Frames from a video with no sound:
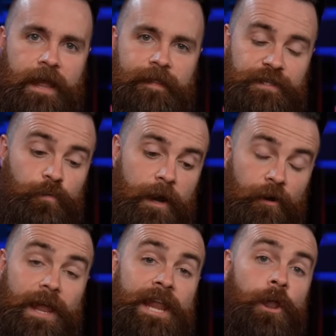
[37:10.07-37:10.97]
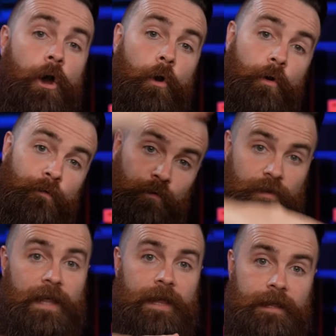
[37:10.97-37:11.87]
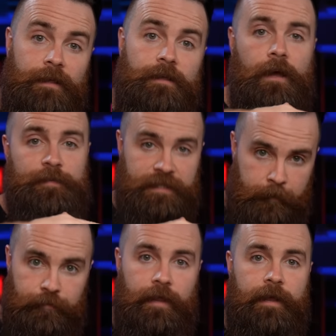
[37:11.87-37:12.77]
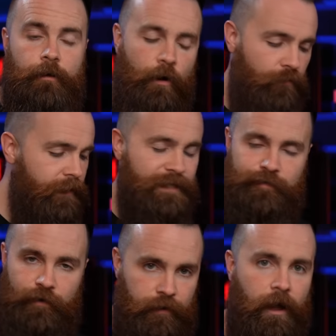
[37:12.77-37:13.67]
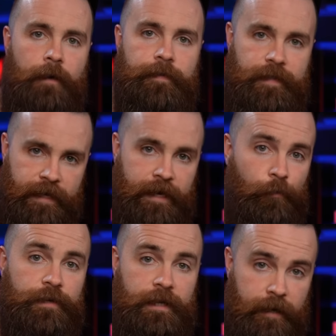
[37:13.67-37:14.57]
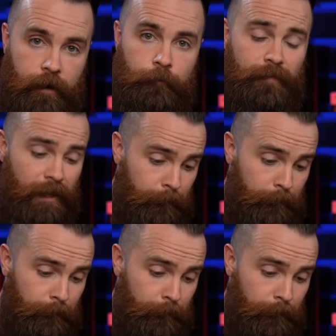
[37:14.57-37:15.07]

That's where an overlay comes into play. Overlay is a very common thing in networking now.